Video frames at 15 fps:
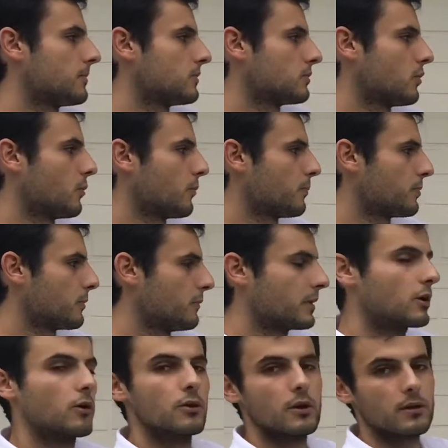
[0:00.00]
So we're
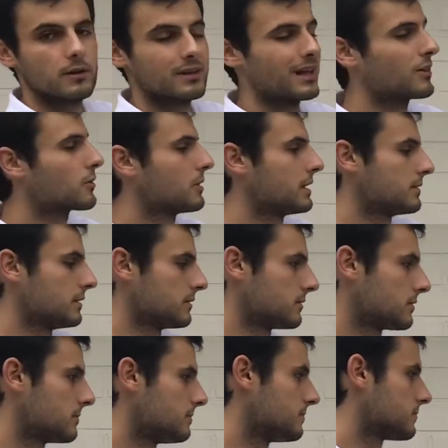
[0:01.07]
going to calculate
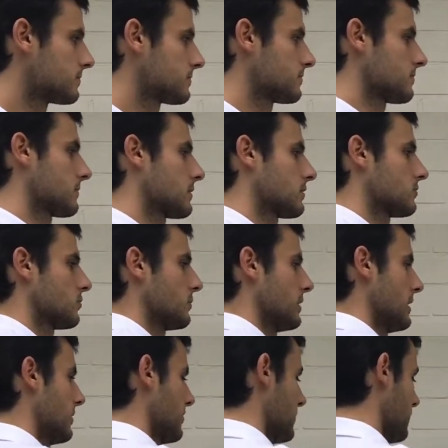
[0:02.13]
this. So we
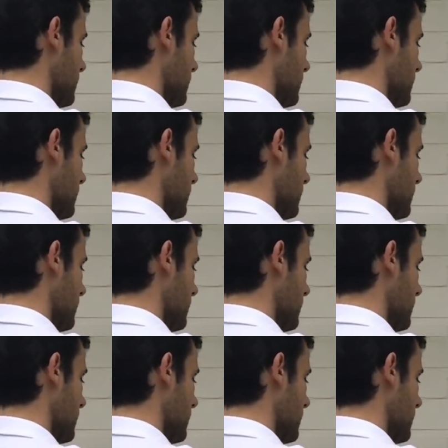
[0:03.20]
get